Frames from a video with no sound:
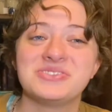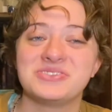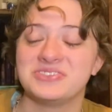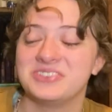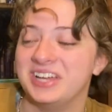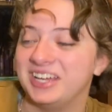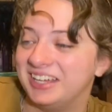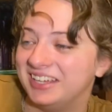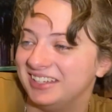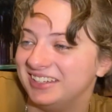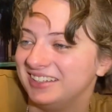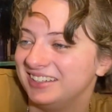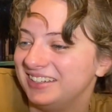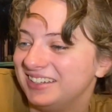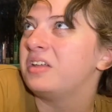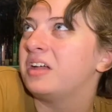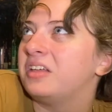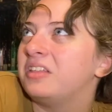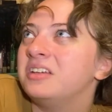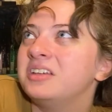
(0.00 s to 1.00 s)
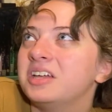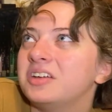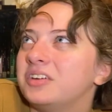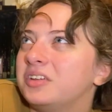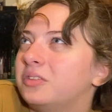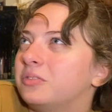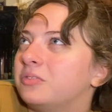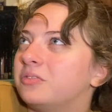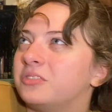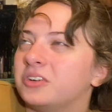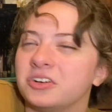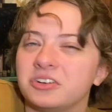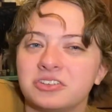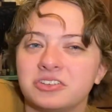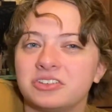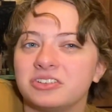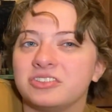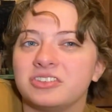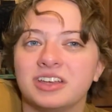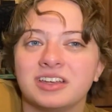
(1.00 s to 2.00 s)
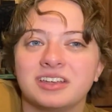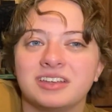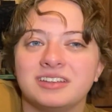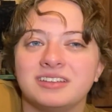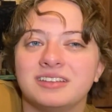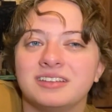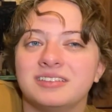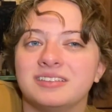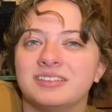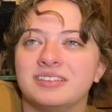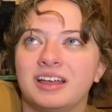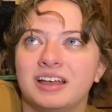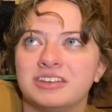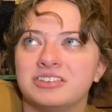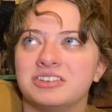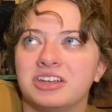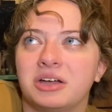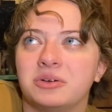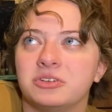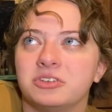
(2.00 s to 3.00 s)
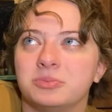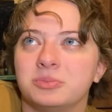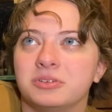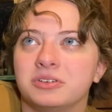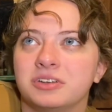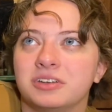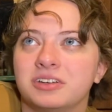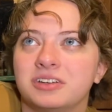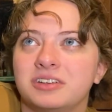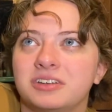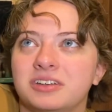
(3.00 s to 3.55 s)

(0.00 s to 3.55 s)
read, I think I read the first or second Last Hours book,